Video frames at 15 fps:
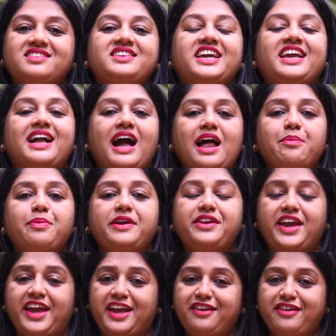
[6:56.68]
The carpet
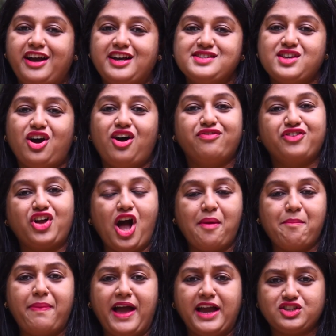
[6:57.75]
areas of
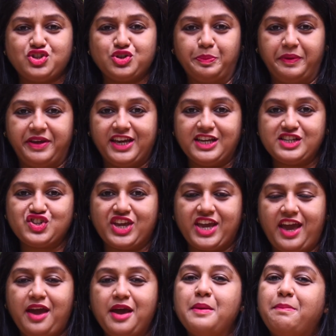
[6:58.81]
compact 2
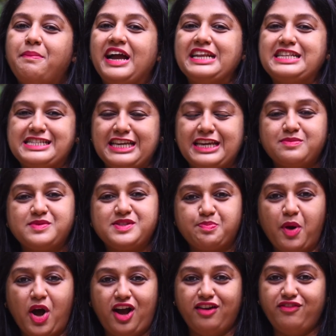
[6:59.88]
BHK might seem
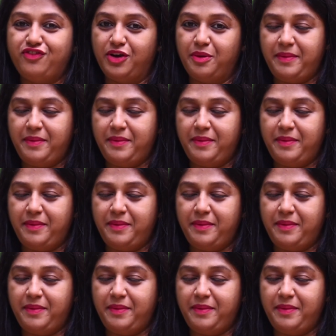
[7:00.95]
small for